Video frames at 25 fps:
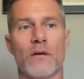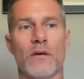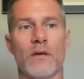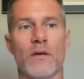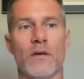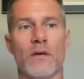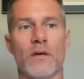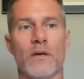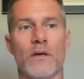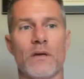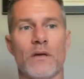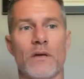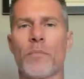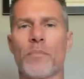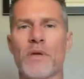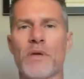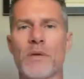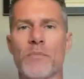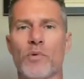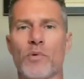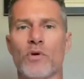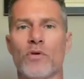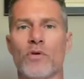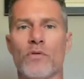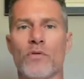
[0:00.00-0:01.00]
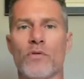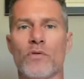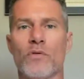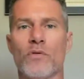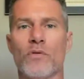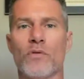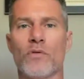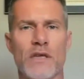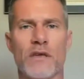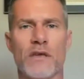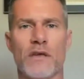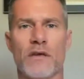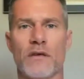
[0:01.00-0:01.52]
even for people who
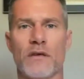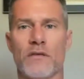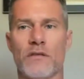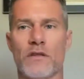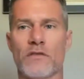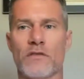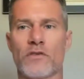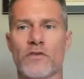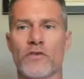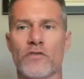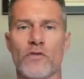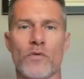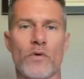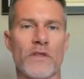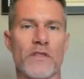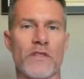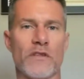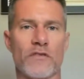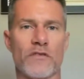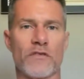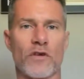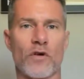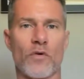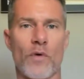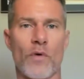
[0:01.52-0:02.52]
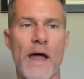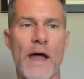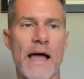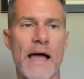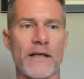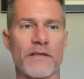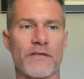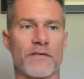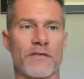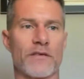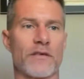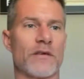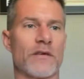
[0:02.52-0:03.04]
think that they're doing this
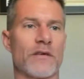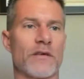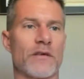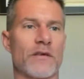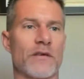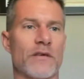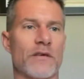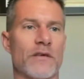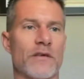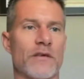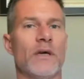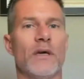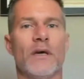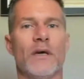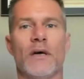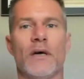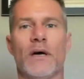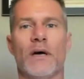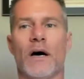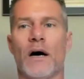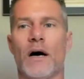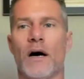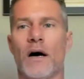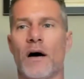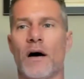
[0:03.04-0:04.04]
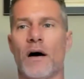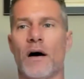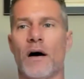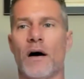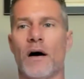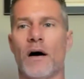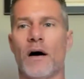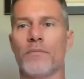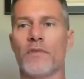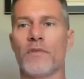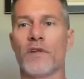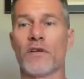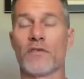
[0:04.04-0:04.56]
correct,
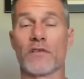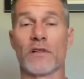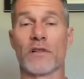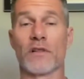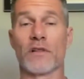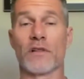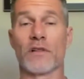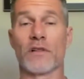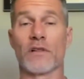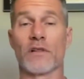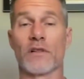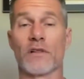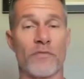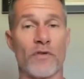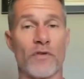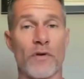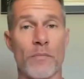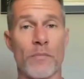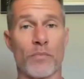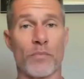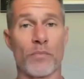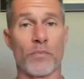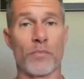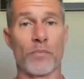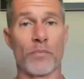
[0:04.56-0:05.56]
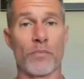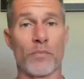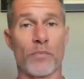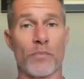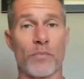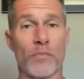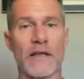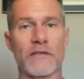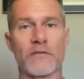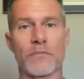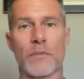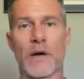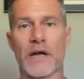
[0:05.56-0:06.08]
there's a lot of room for improvement.
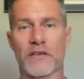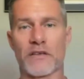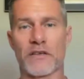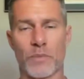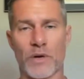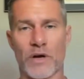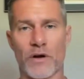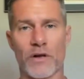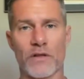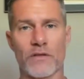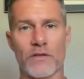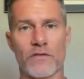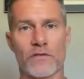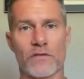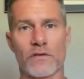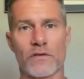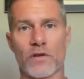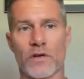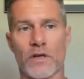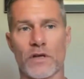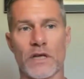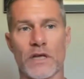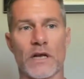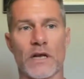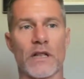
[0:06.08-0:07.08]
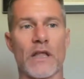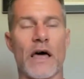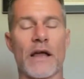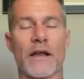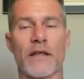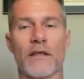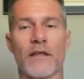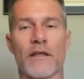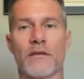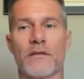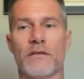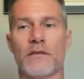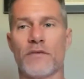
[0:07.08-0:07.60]
That's my experience, looking at a lot
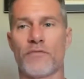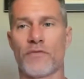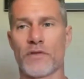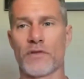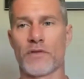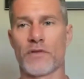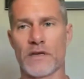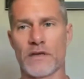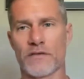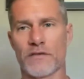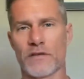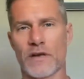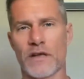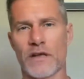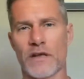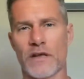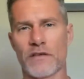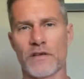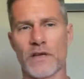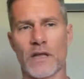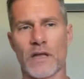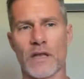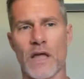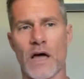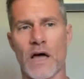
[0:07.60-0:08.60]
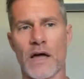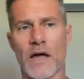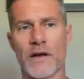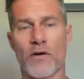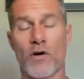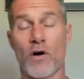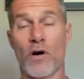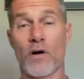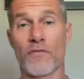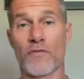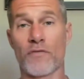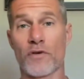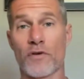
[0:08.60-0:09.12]
of different things that I see online,
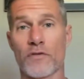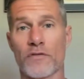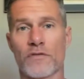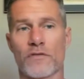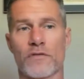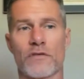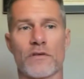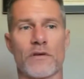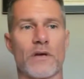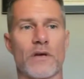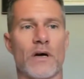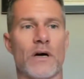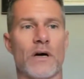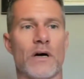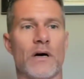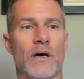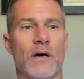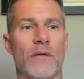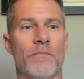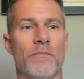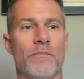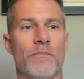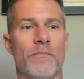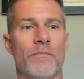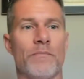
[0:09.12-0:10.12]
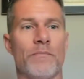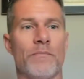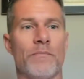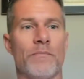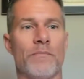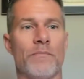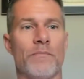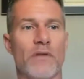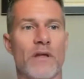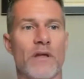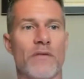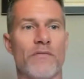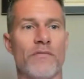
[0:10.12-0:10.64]
offers,
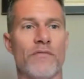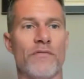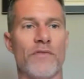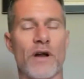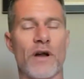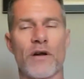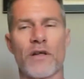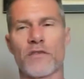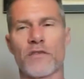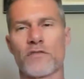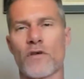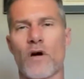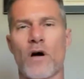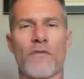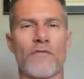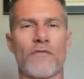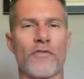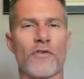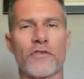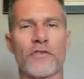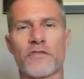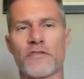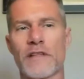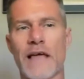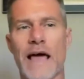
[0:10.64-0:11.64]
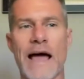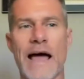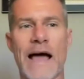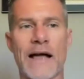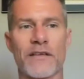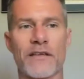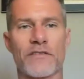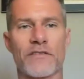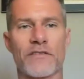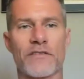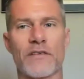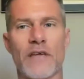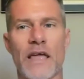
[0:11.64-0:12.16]
and various offer
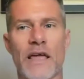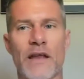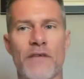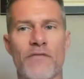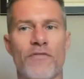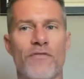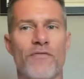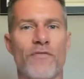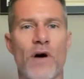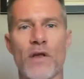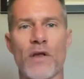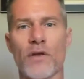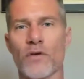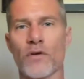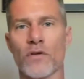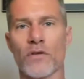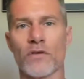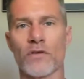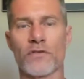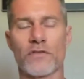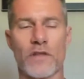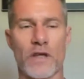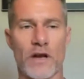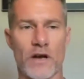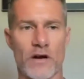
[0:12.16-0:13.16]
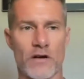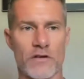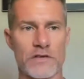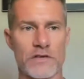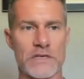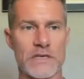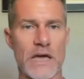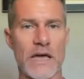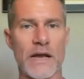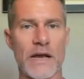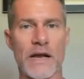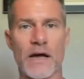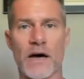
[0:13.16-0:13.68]
stacks and funnels that are
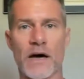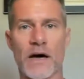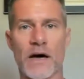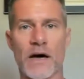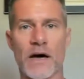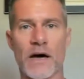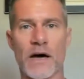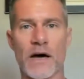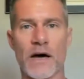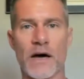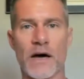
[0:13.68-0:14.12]
set up